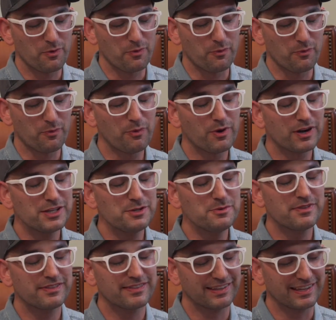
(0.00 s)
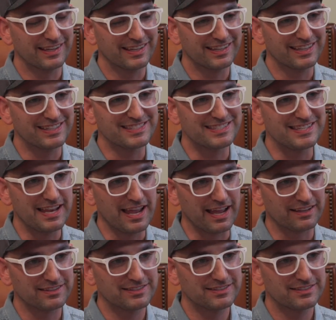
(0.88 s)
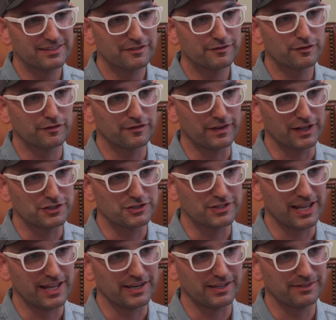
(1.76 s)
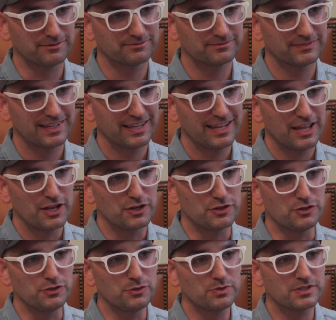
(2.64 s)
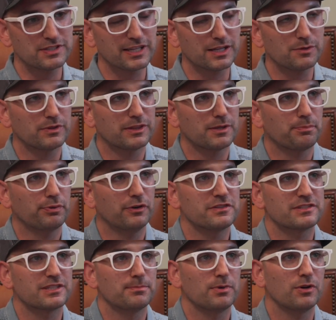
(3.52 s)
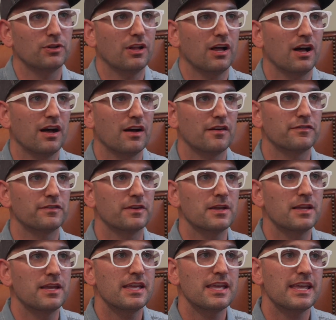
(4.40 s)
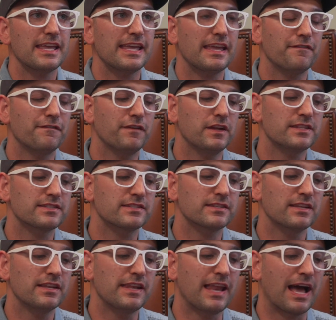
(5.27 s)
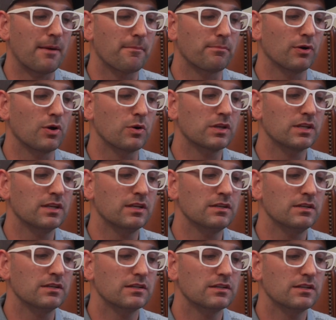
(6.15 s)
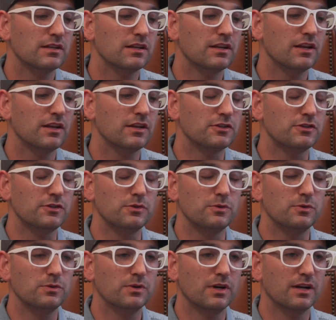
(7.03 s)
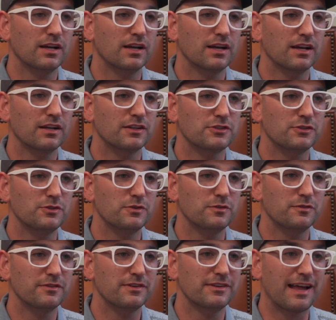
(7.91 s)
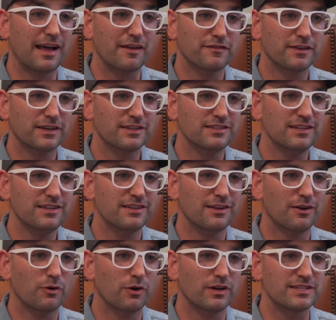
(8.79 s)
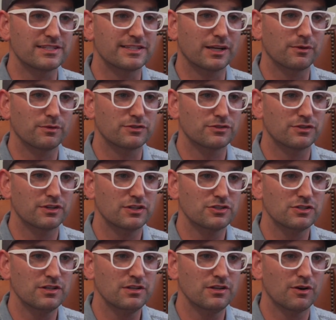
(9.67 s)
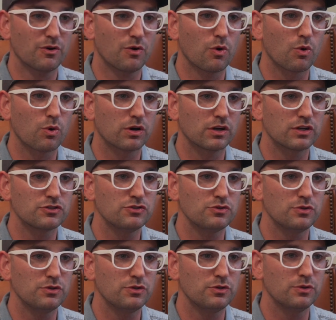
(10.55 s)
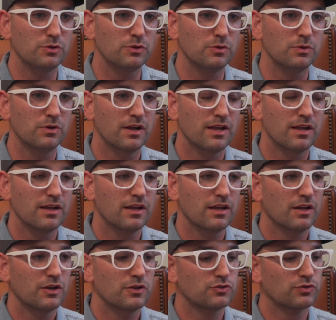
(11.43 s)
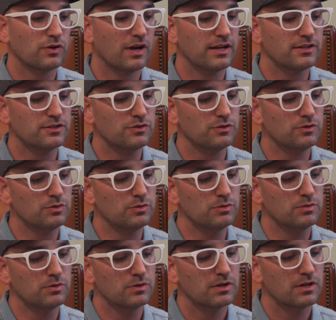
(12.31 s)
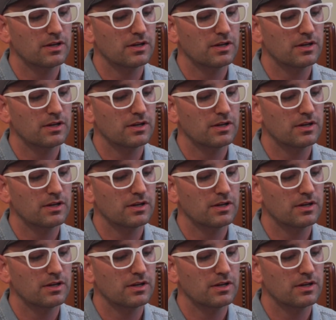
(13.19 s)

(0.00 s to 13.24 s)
What do you think is next for veg tanning? Do you stick with the principle of if it's not broken, do you not fix it and stick with tradition? Or do you try to